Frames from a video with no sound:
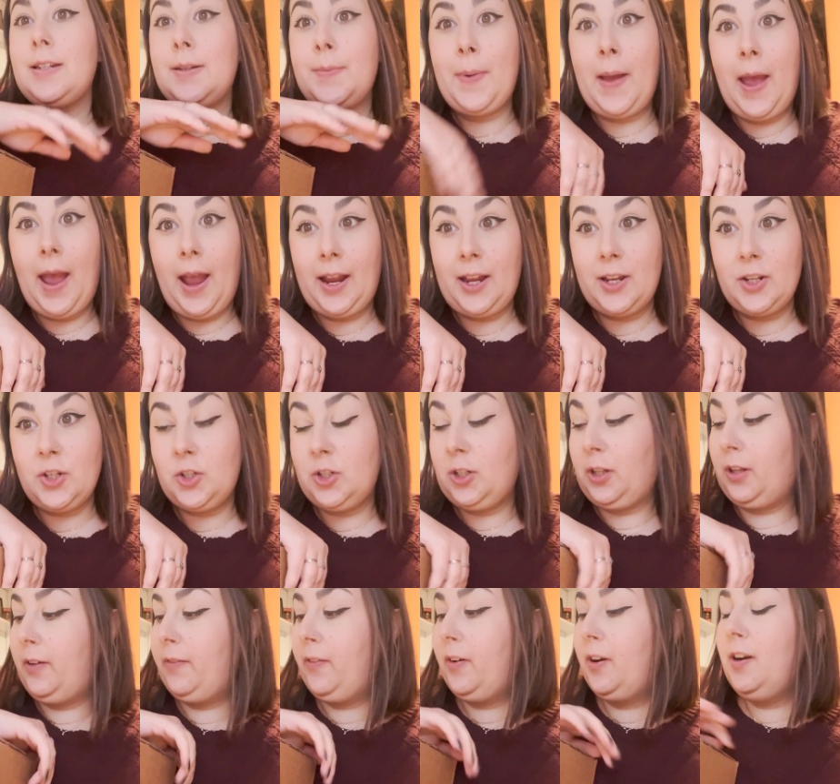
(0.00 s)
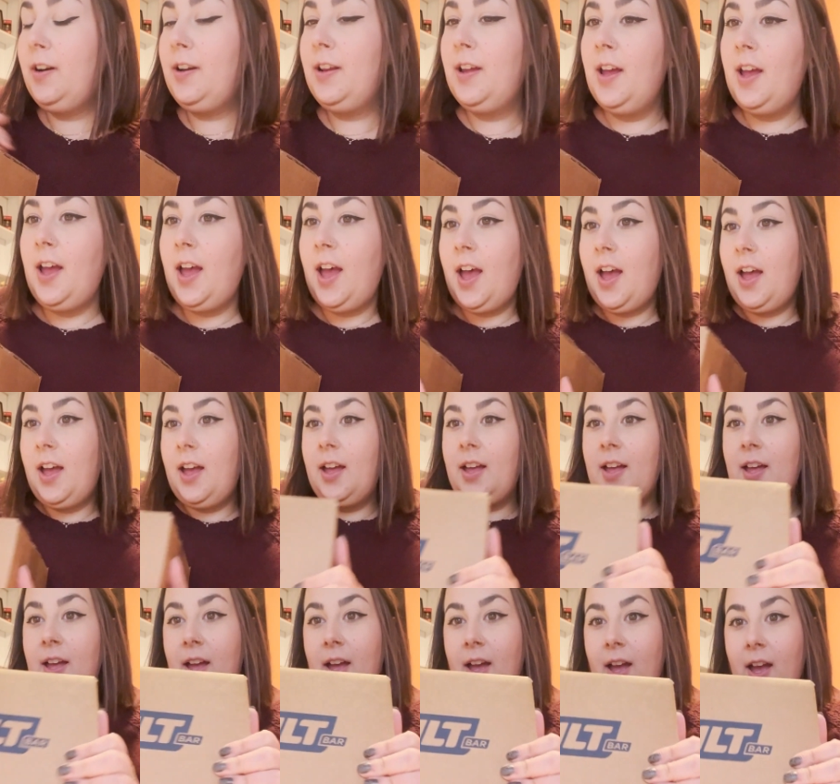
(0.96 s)
a package delivered.
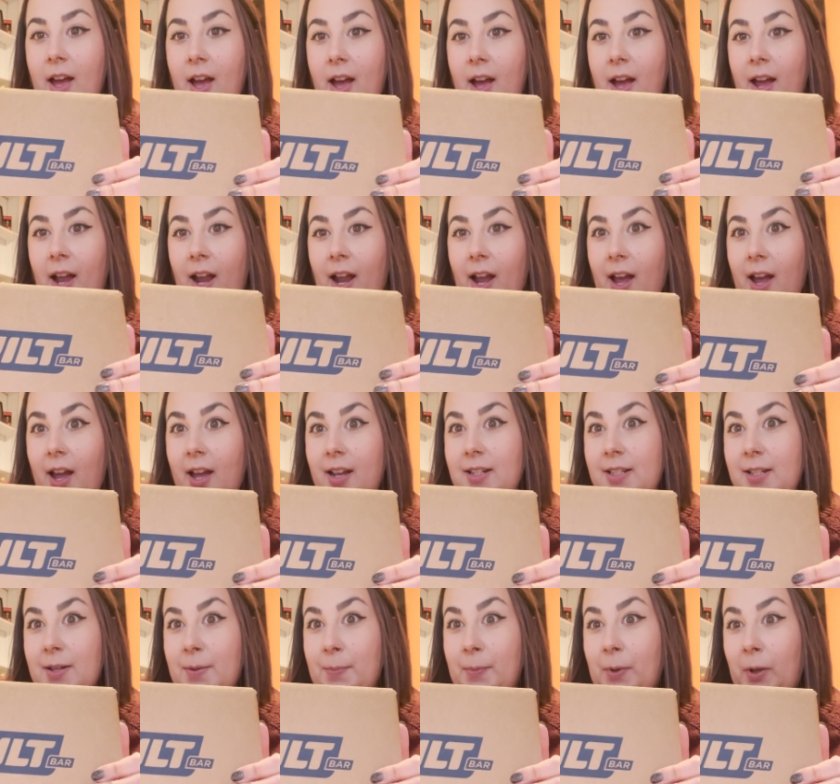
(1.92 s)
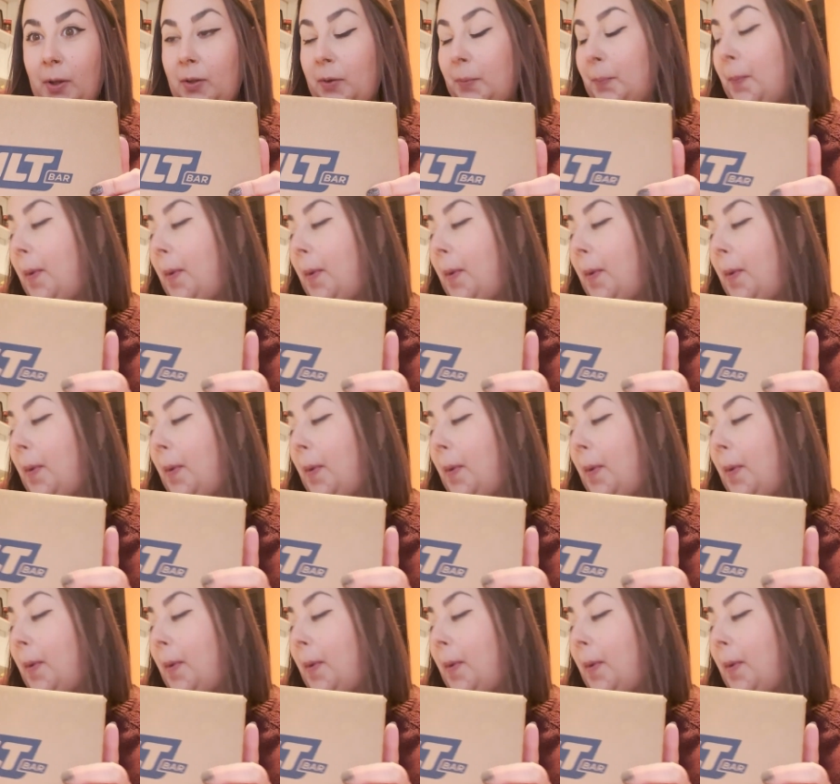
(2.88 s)
I got Built